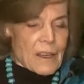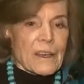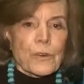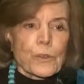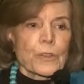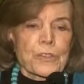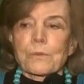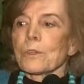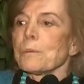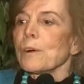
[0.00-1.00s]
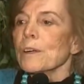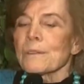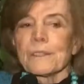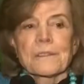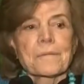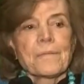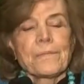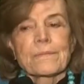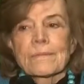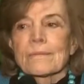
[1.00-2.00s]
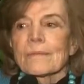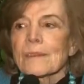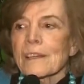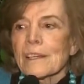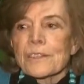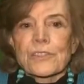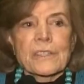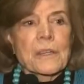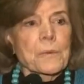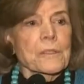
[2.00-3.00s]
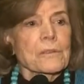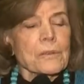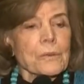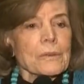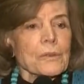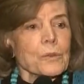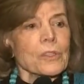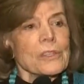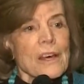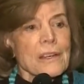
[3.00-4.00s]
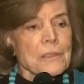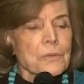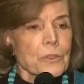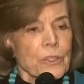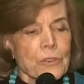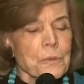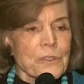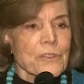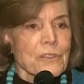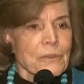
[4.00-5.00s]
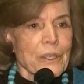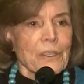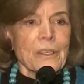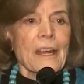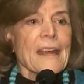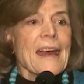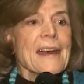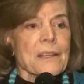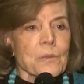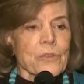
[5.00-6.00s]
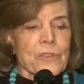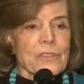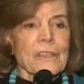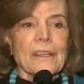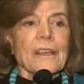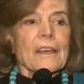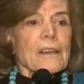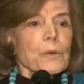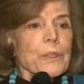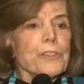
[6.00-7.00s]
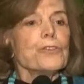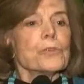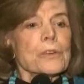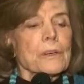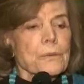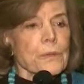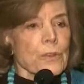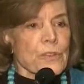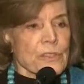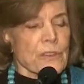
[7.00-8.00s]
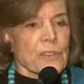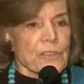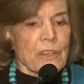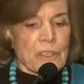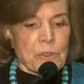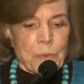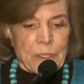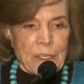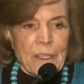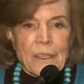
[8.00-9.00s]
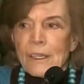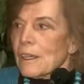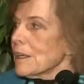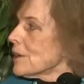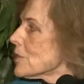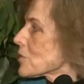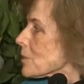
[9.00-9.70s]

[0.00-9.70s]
Of course we're a part of it. You can't escape it. We're alive. We're humans. We are animals. We do not photosynthesize, but it is